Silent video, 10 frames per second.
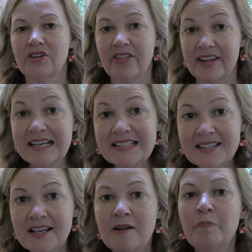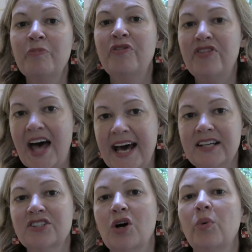are this,
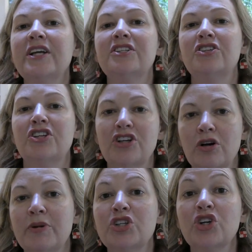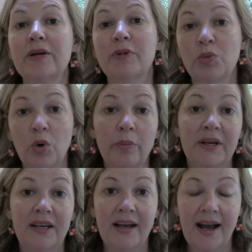that is going to determine treatment will
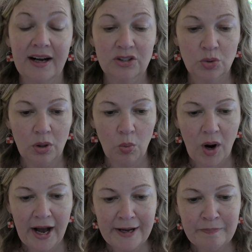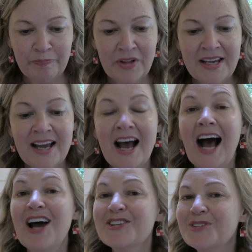be X or Y.
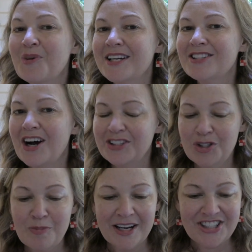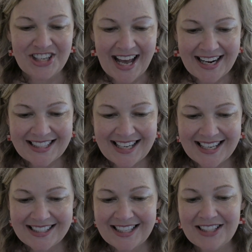I also want to talk to you about genetic
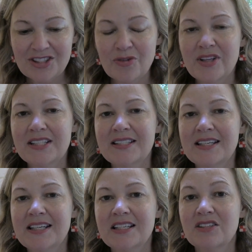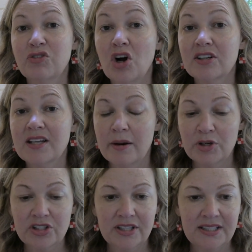testing. So this is for
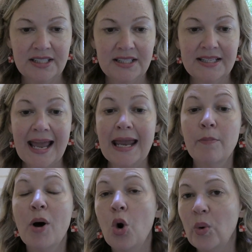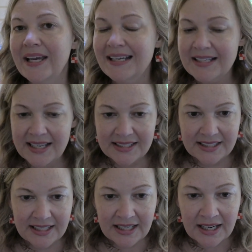Alzheimer's disease, APOE
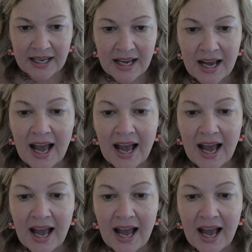testing.